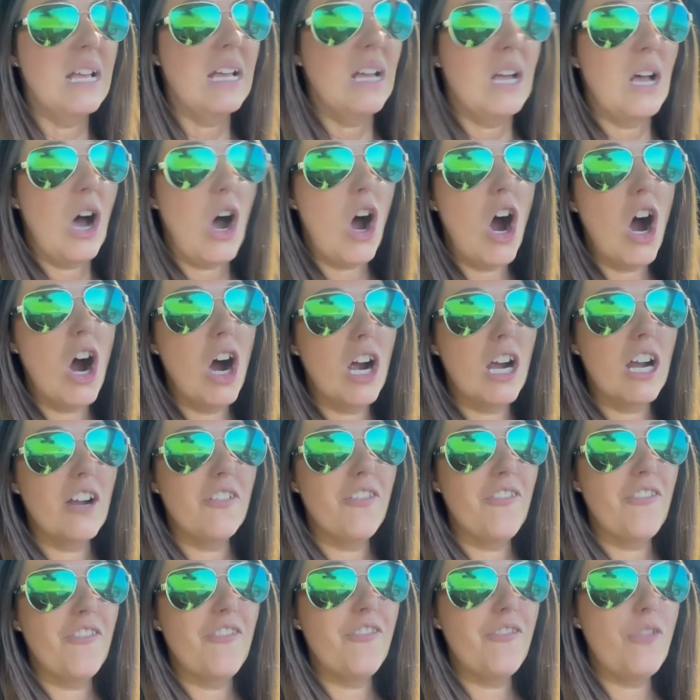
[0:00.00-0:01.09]
are
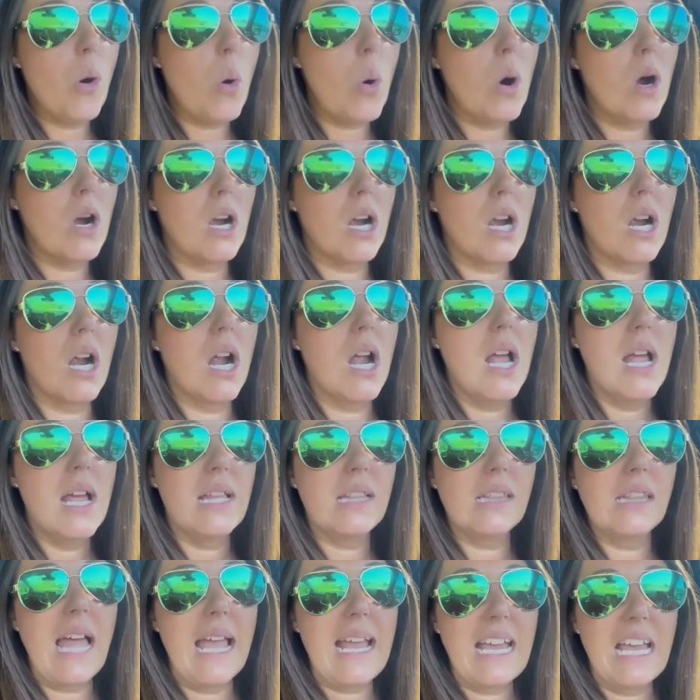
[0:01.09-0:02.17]
for
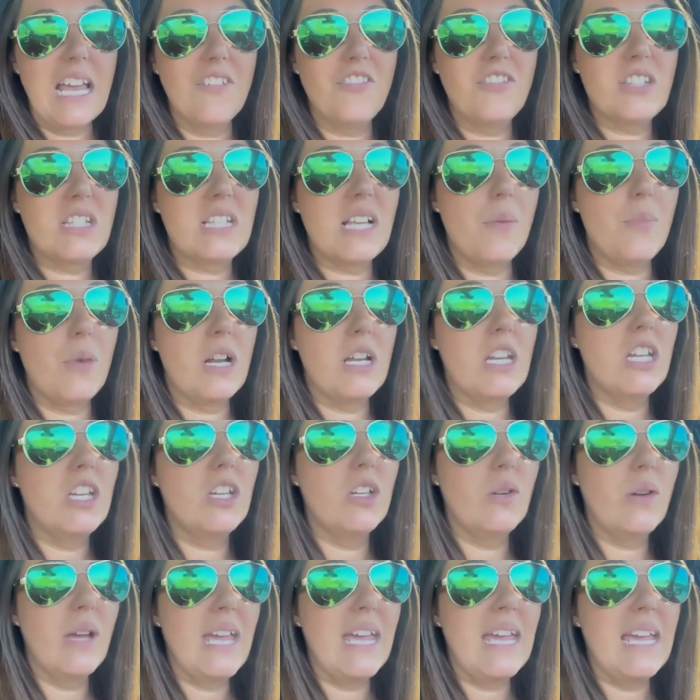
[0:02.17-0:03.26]
like if someone
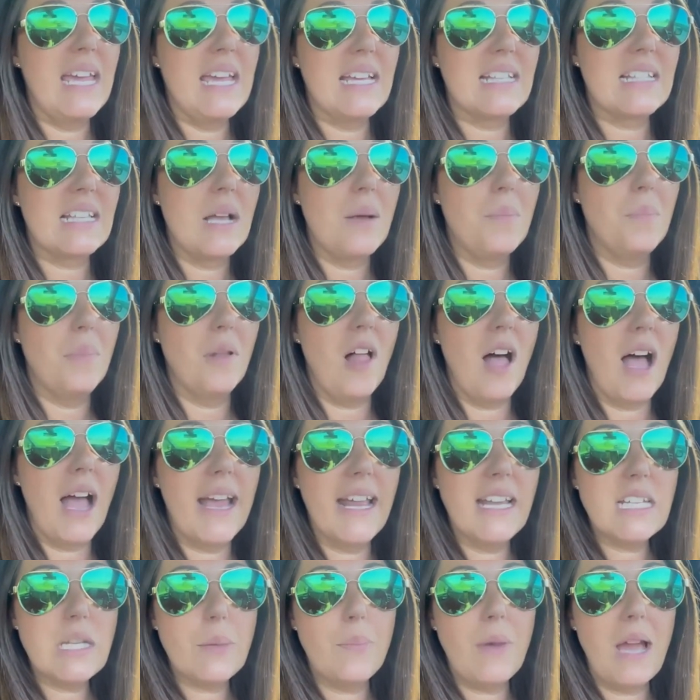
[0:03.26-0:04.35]
who is
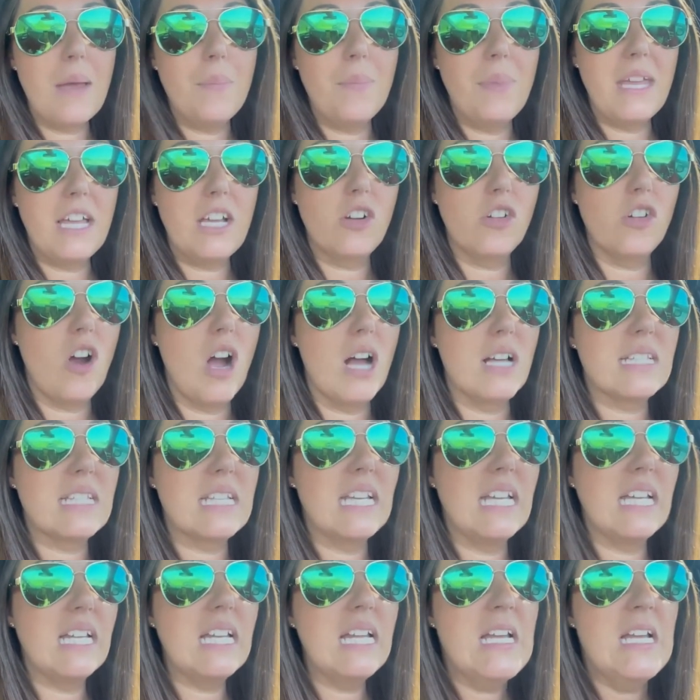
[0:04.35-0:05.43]
blind might be
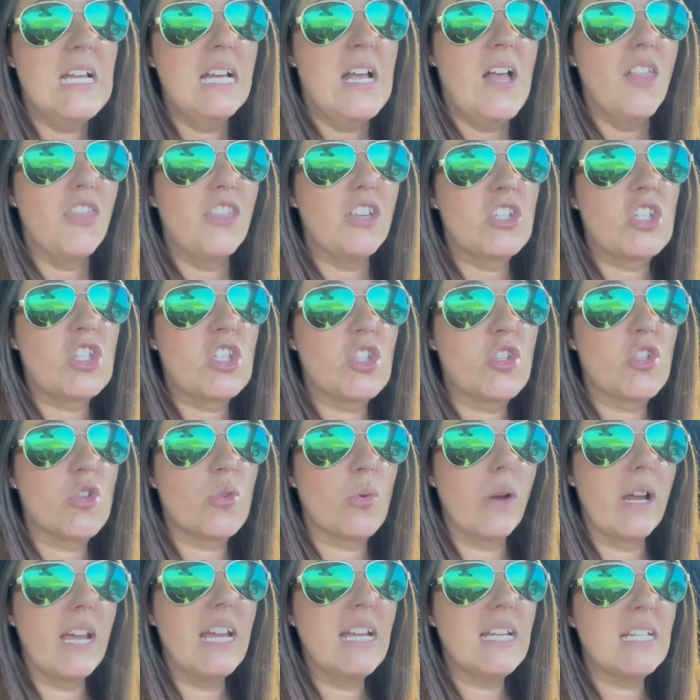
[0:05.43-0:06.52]
crossing the
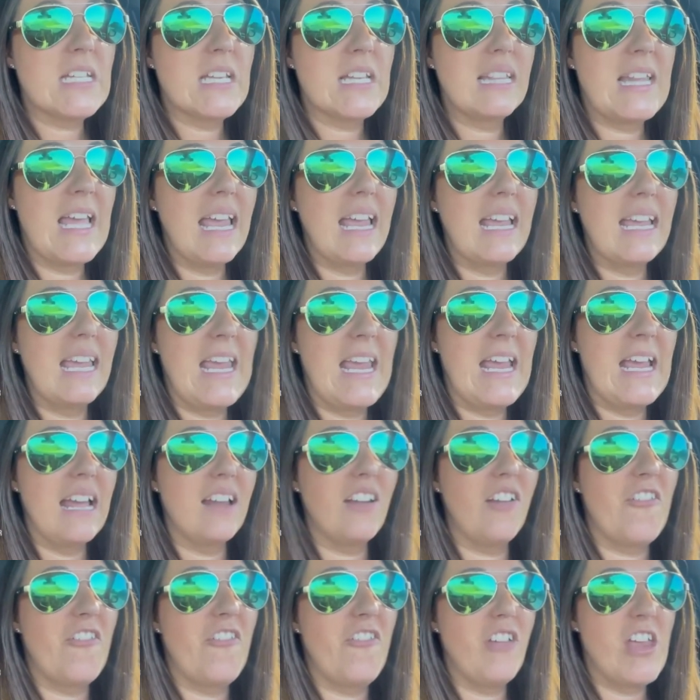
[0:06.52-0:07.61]
street, they
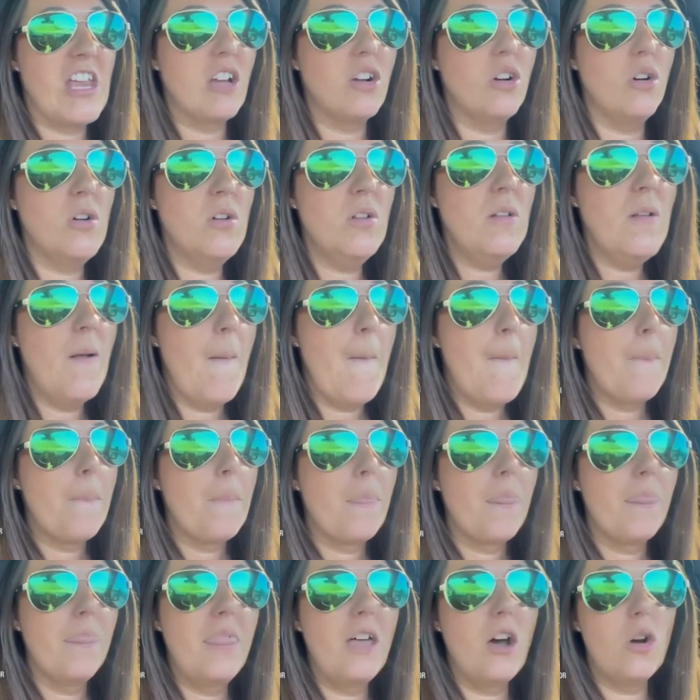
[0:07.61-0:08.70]
can feel
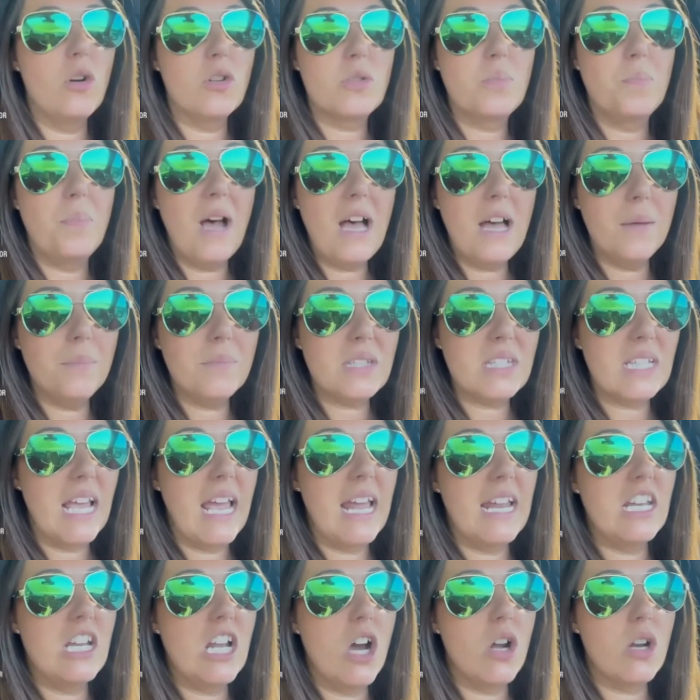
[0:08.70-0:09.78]
those bumps
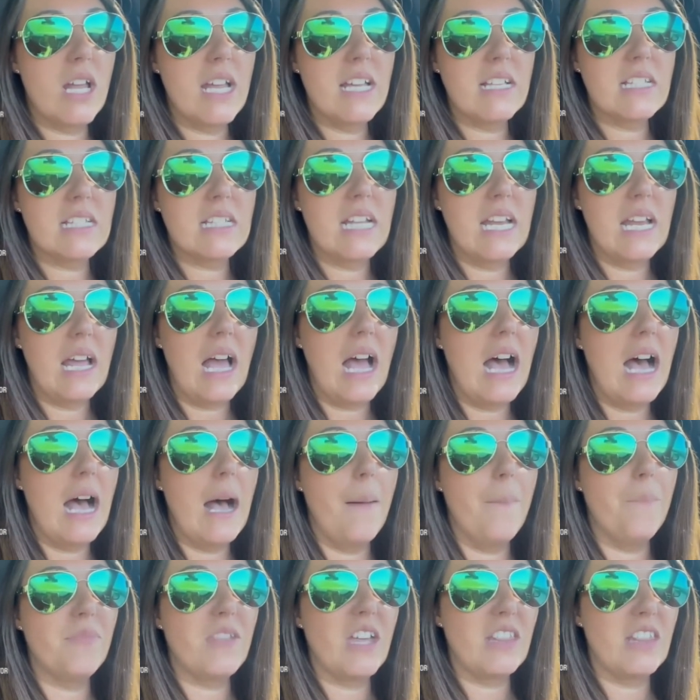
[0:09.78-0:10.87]
and notice
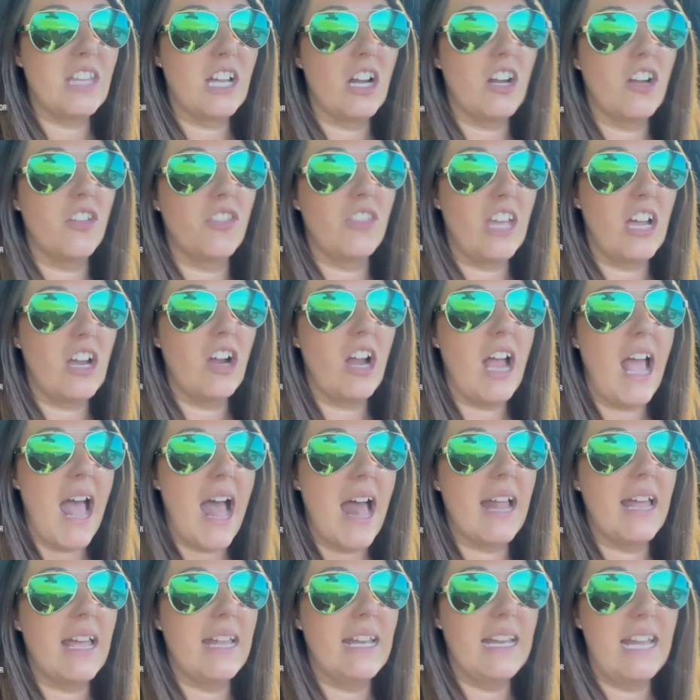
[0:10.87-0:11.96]
that they're
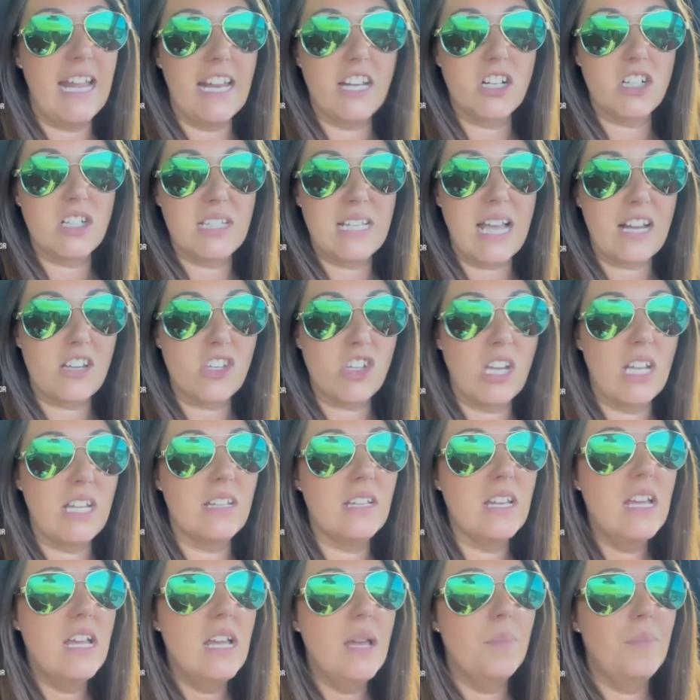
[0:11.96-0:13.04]
at an intersection
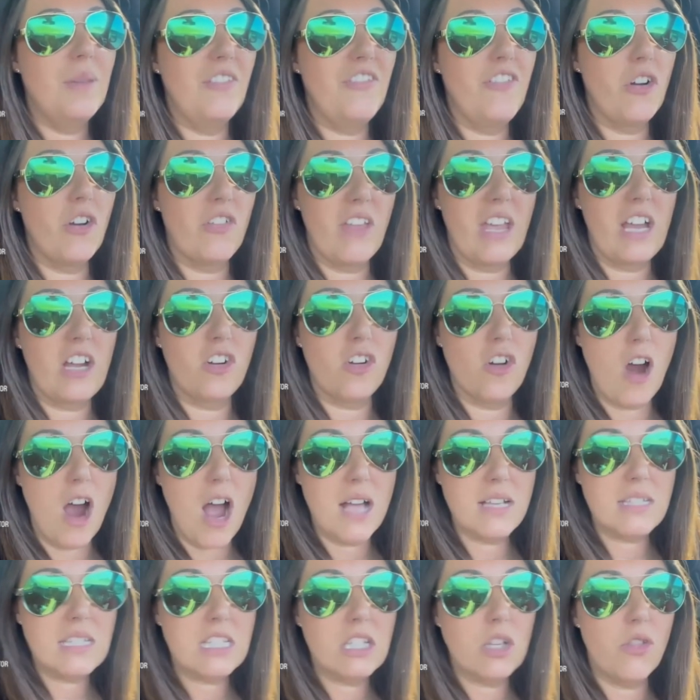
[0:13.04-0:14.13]
before they
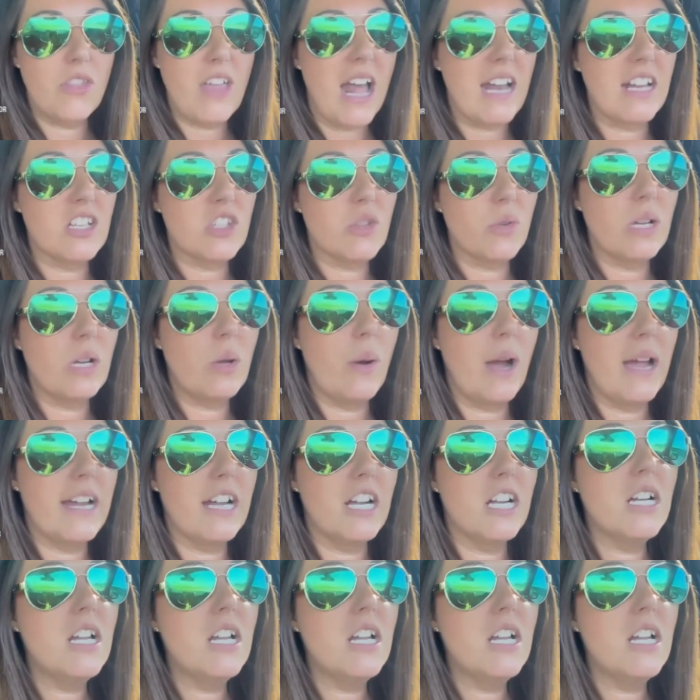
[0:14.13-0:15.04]
cross. So that is required.